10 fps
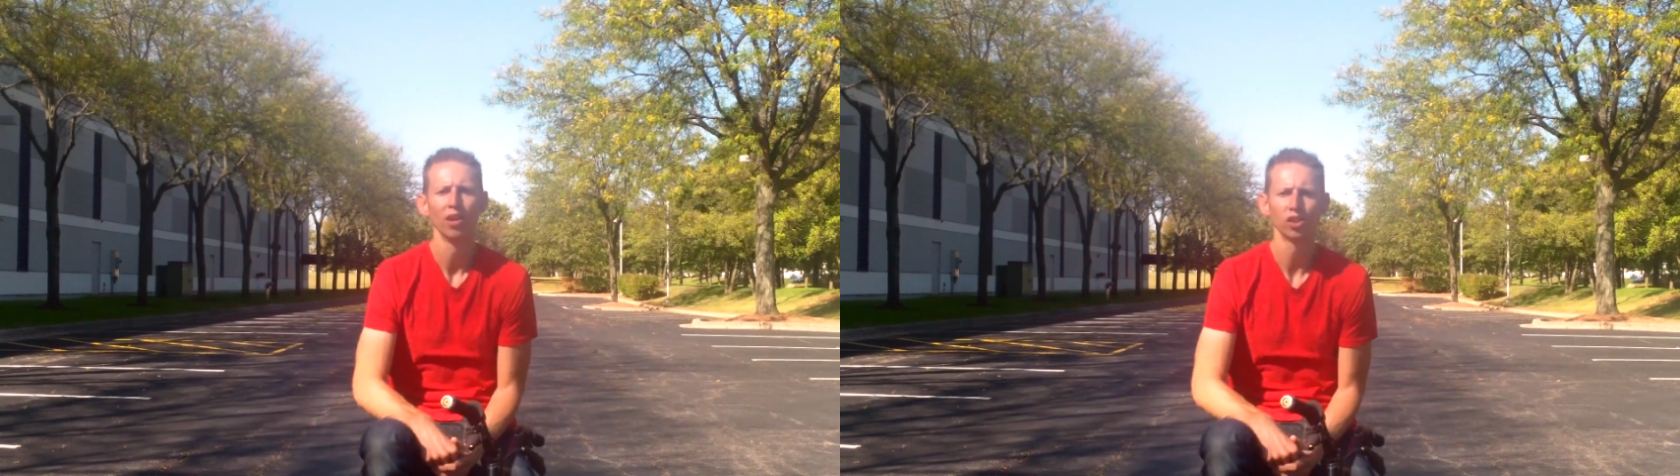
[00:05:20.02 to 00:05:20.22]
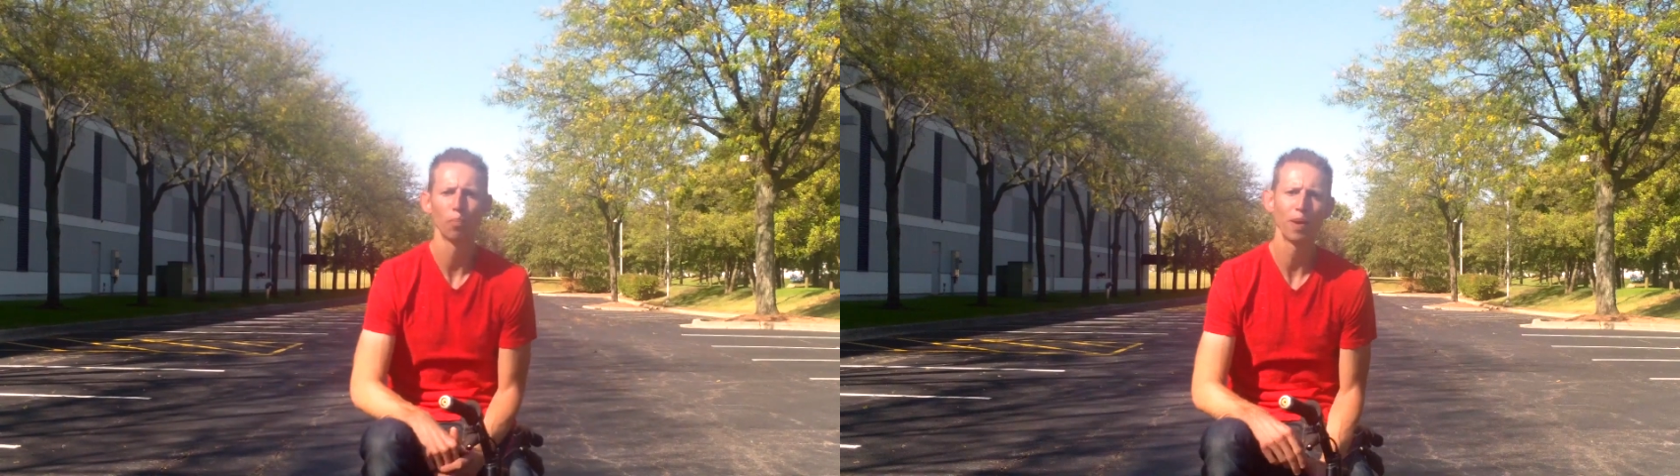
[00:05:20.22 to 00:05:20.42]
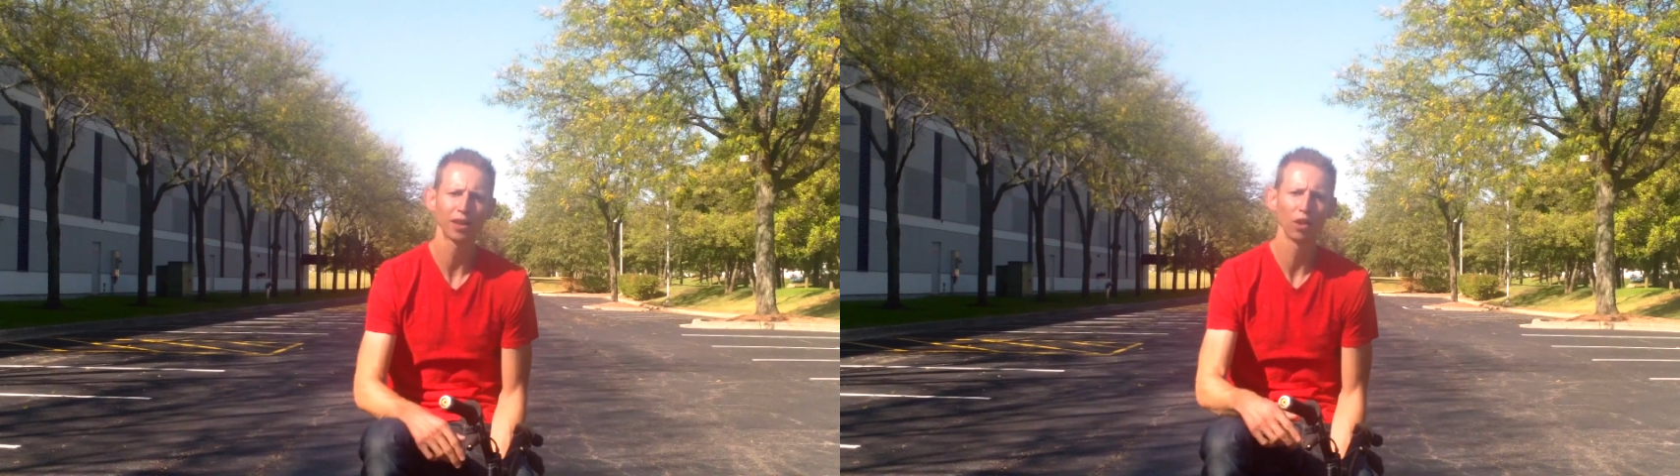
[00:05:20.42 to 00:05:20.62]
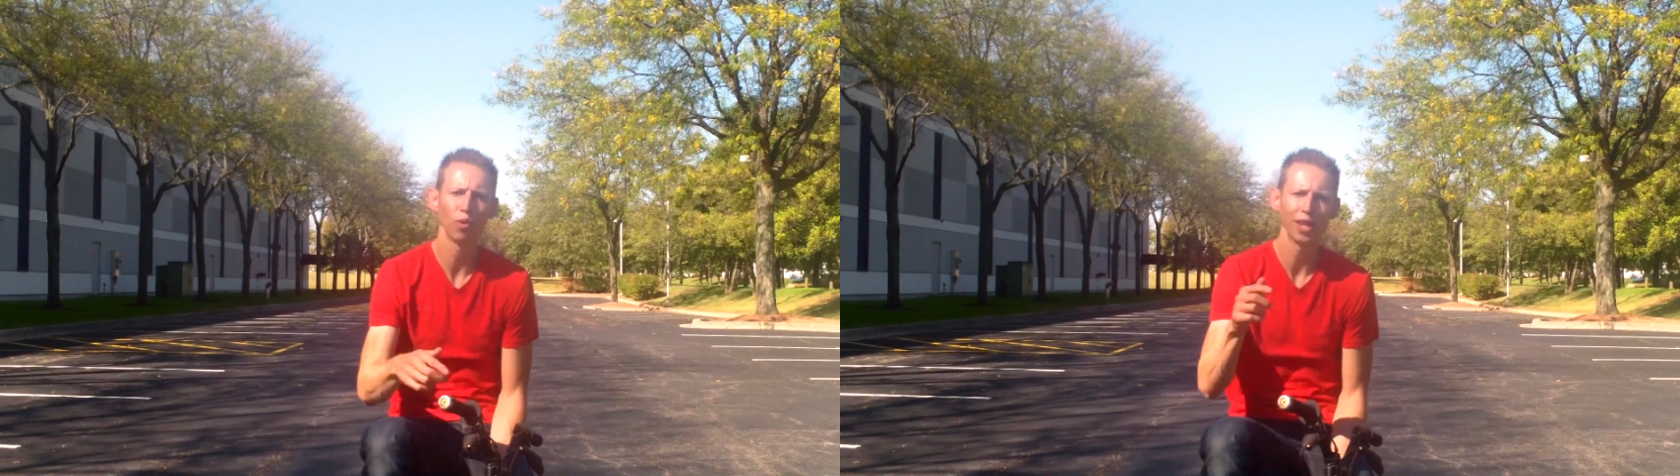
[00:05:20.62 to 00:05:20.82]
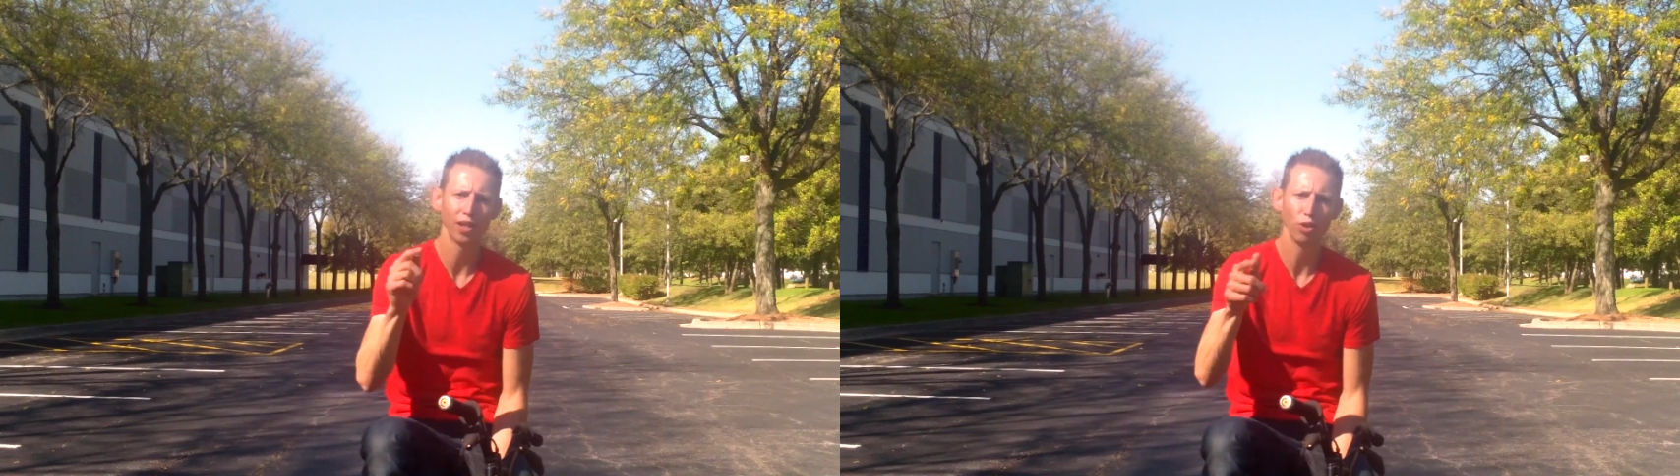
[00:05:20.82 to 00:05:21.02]
So pick the
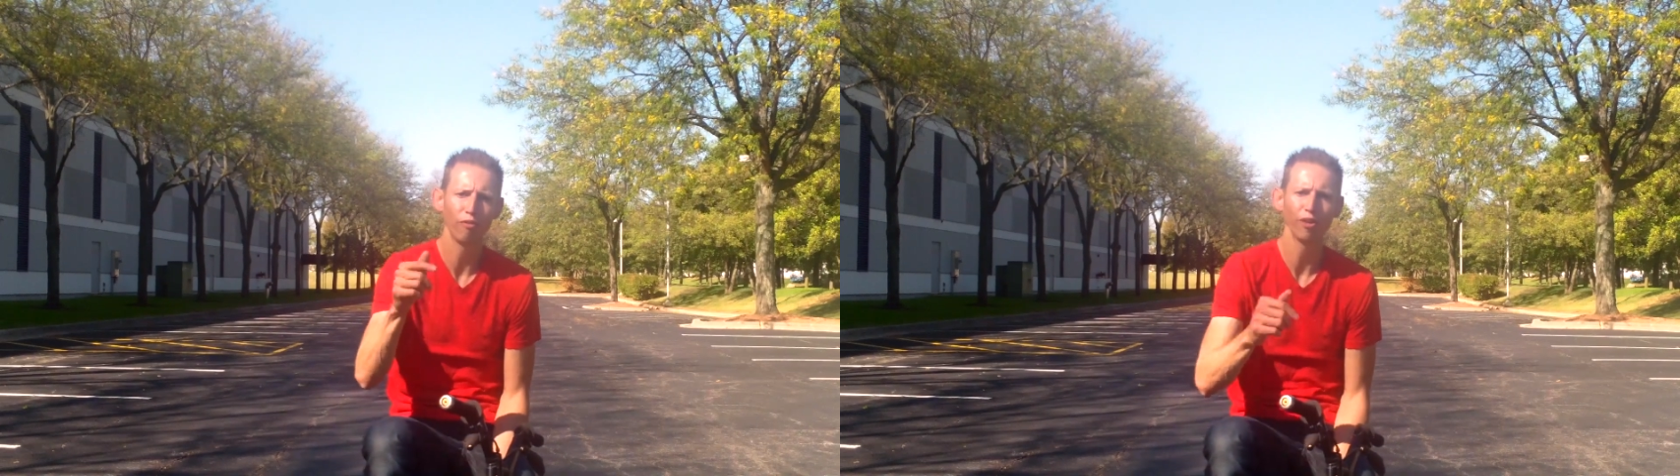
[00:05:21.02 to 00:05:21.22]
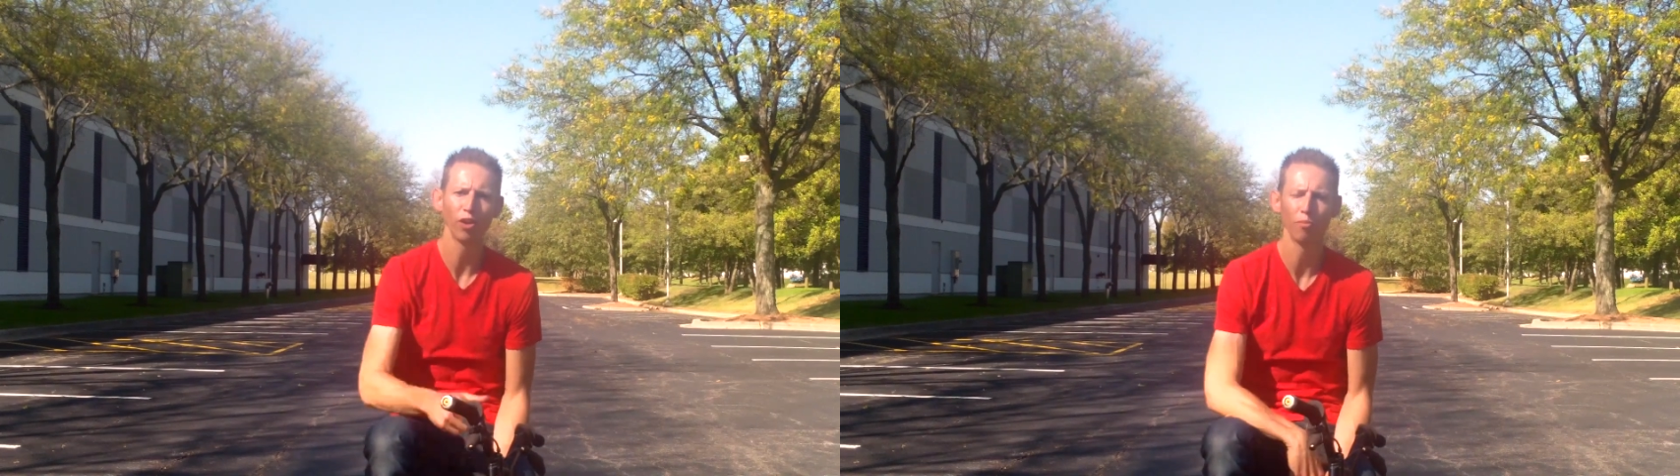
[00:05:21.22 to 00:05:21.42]
one that you feel